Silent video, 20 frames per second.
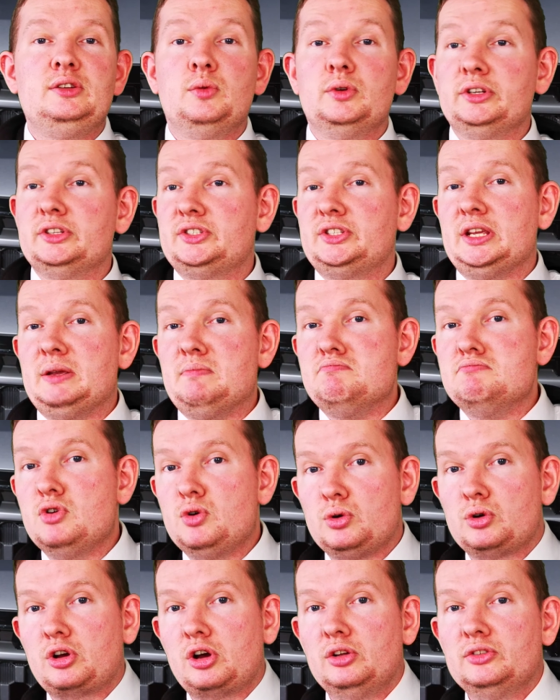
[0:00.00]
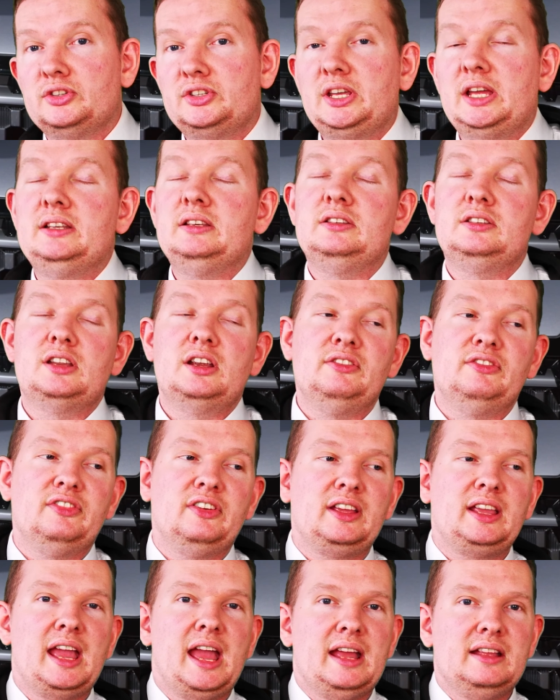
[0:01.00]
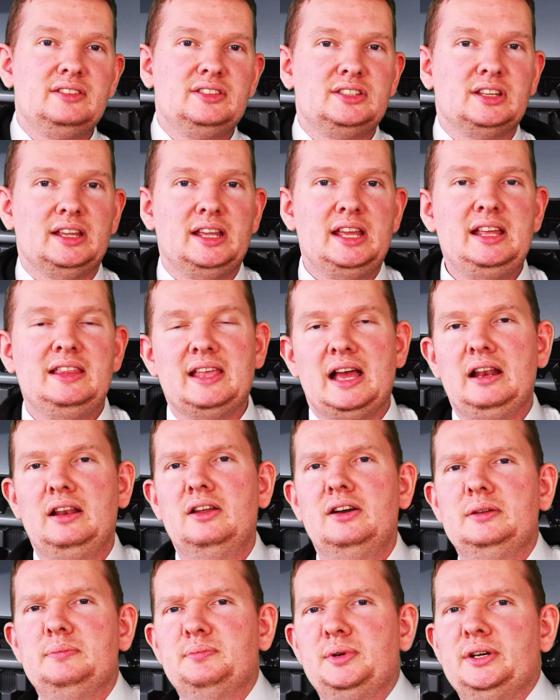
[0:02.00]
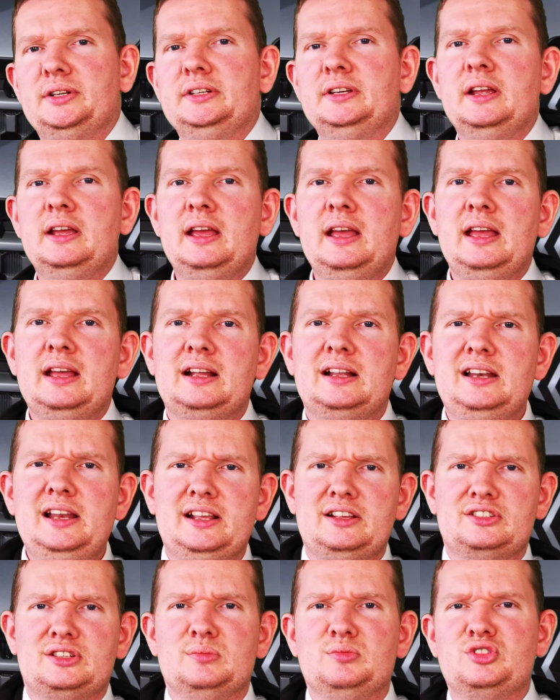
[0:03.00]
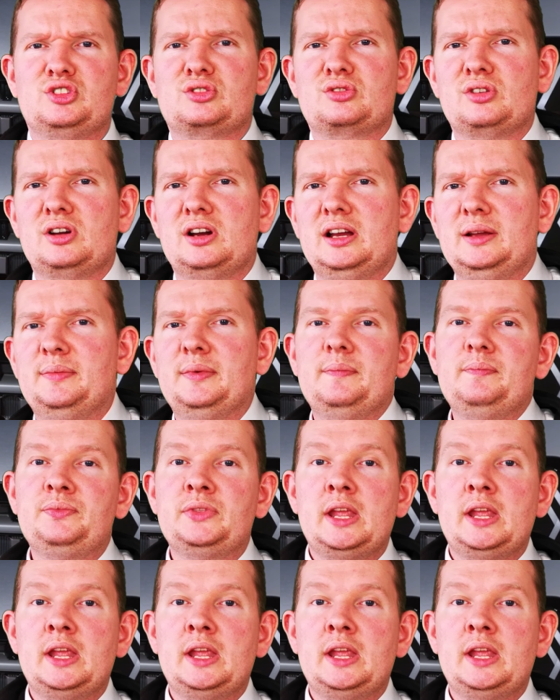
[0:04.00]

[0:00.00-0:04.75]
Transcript: you want to see more content, don't forget to hit that like button, click subscribe,